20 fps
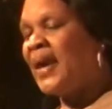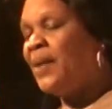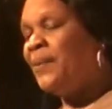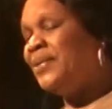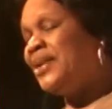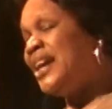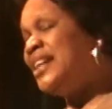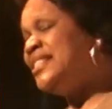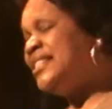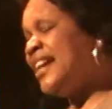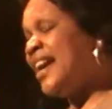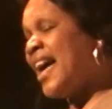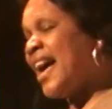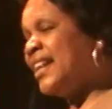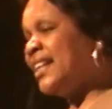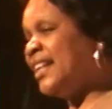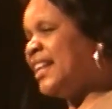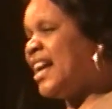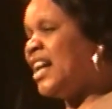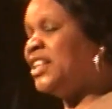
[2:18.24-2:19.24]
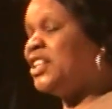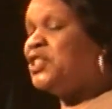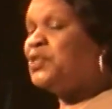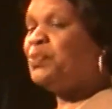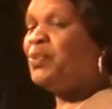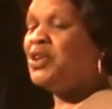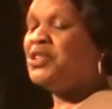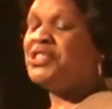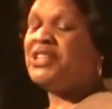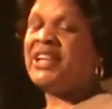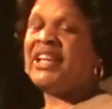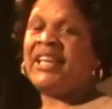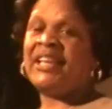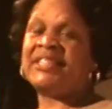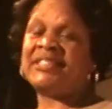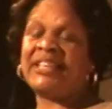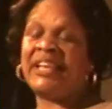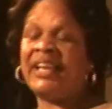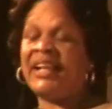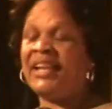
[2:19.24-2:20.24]
And when I say acting out, this person
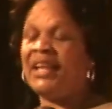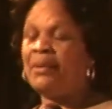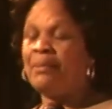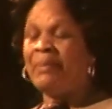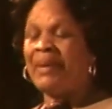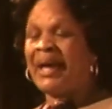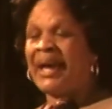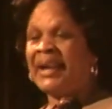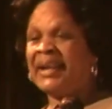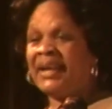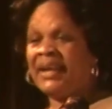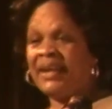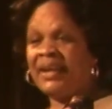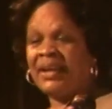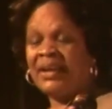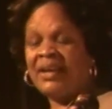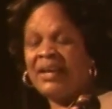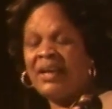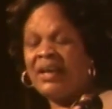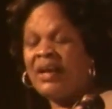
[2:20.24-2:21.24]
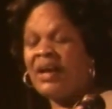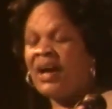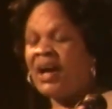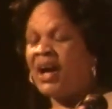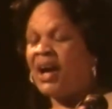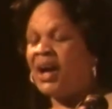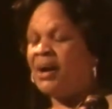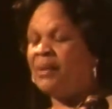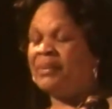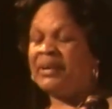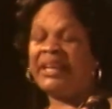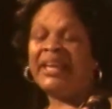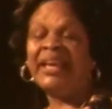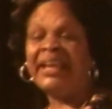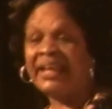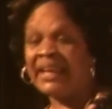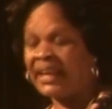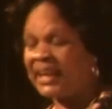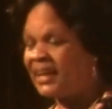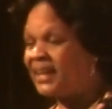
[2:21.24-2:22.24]
is hitting, biting,
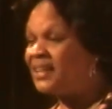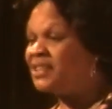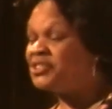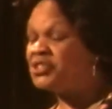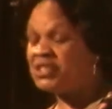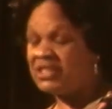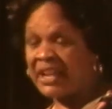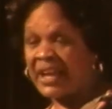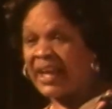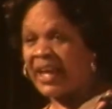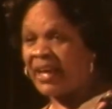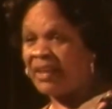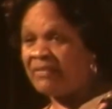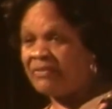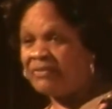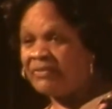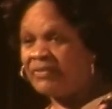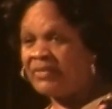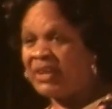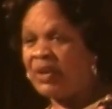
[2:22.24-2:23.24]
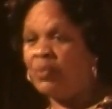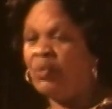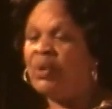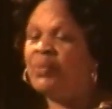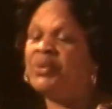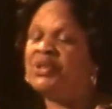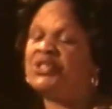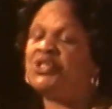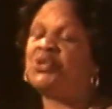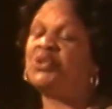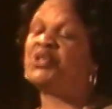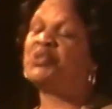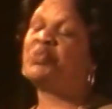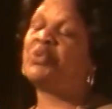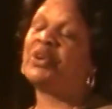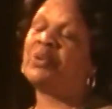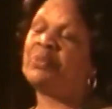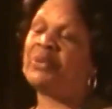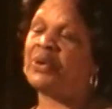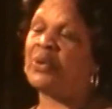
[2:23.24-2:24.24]
kicking staff. And what we'll do is
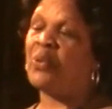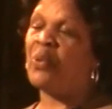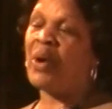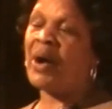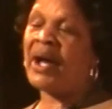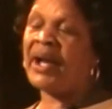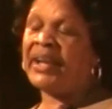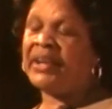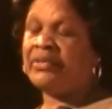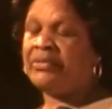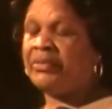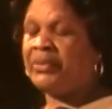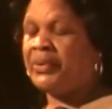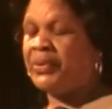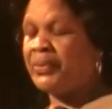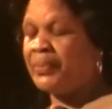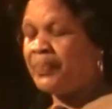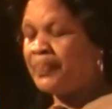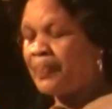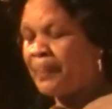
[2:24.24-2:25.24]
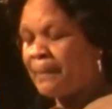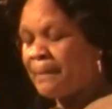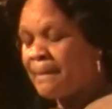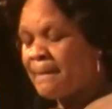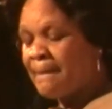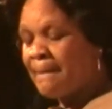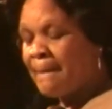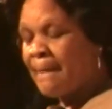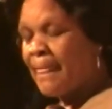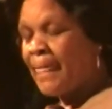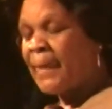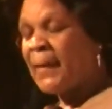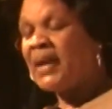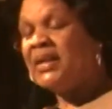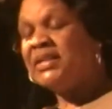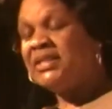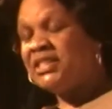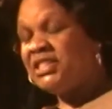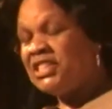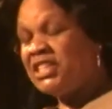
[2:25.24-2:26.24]
put them in a quiet room.
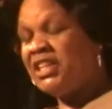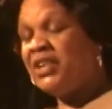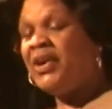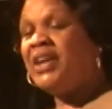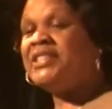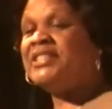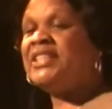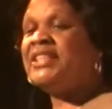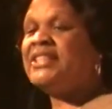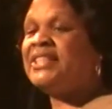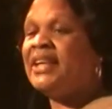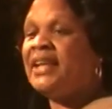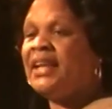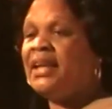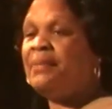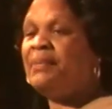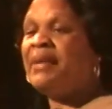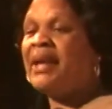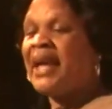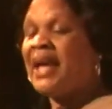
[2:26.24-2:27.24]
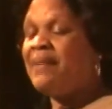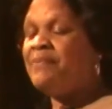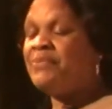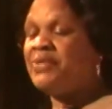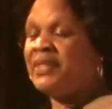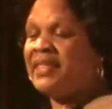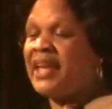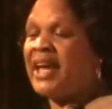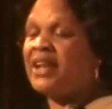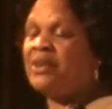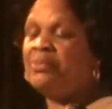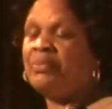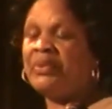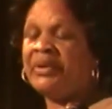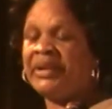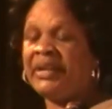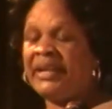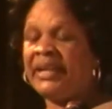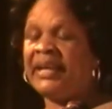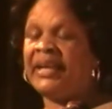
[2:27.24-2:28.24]
TRT team came for that and
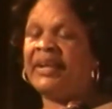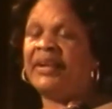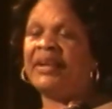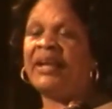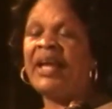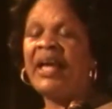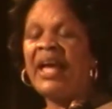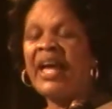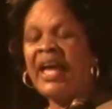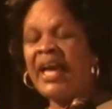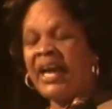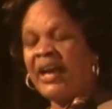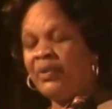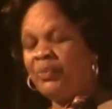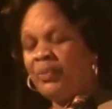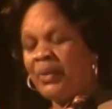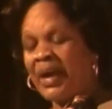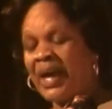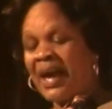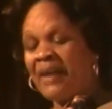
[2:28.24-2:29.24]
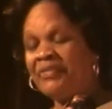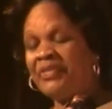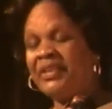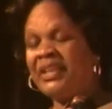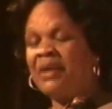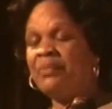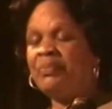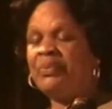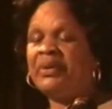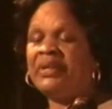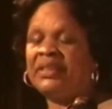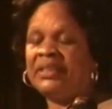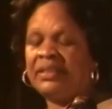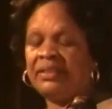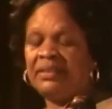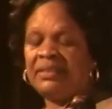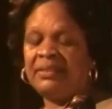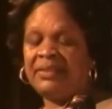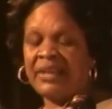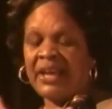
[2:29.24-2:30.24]
put it in. And after they put
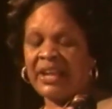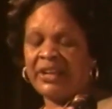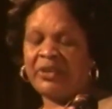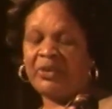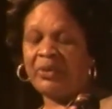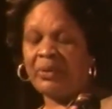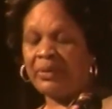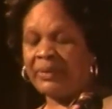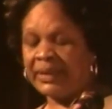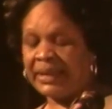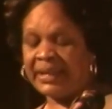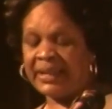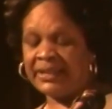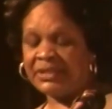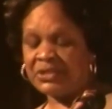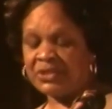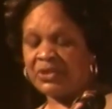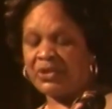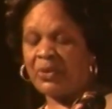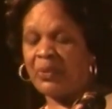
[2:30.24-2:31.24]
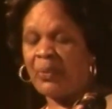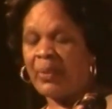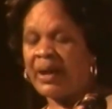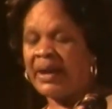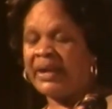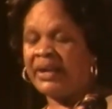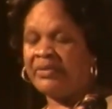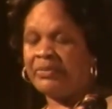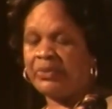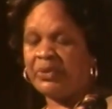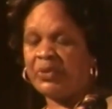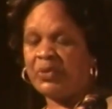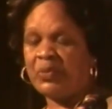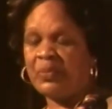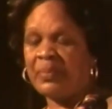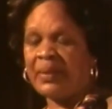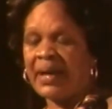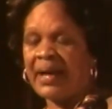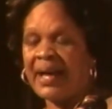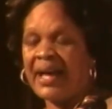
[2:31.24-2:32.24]
that girl into the quiet room,
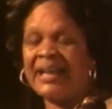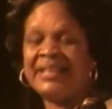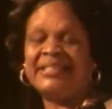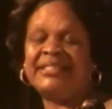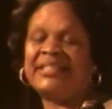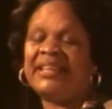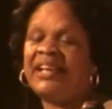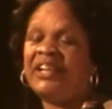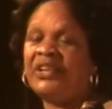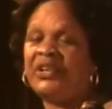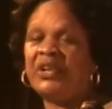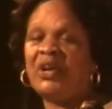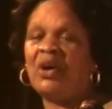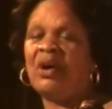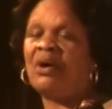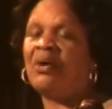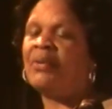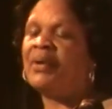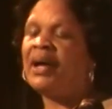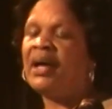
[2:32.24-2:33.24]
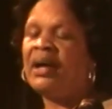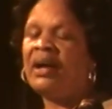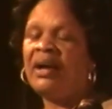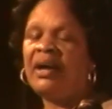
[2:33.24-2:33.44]
I said, you know,